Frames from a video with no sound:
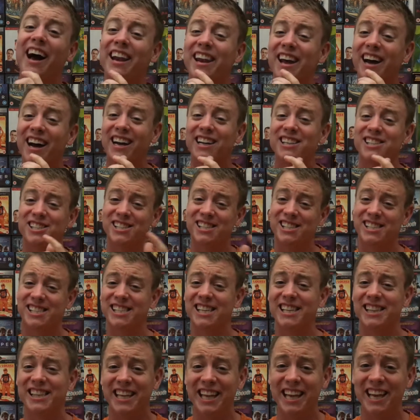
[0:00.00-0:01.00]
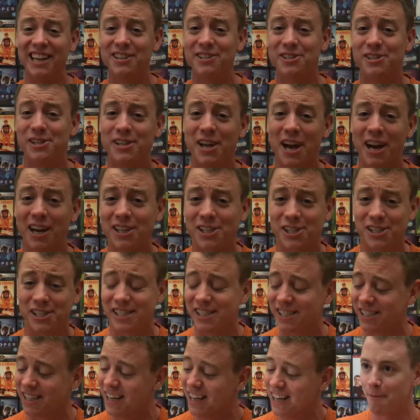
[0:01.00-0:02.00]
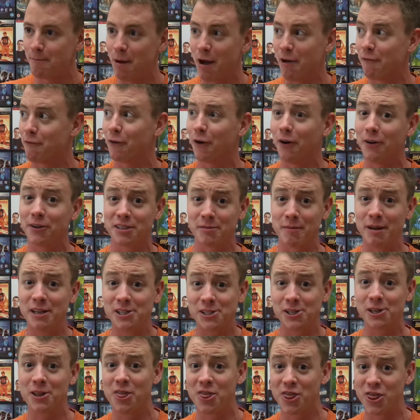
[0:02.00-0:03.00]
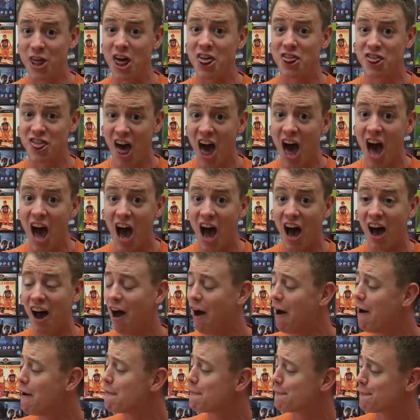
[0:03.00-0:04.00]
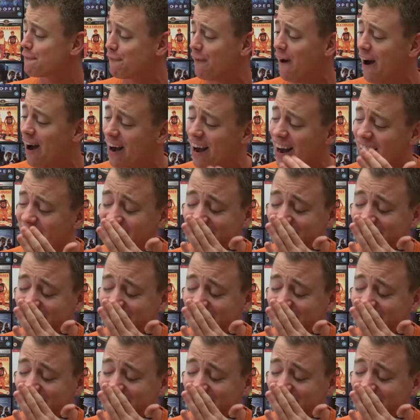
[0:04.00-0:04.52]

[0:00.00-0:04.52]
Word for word: And I just did the introduction, but I forgot to mention the the. Oh fuck!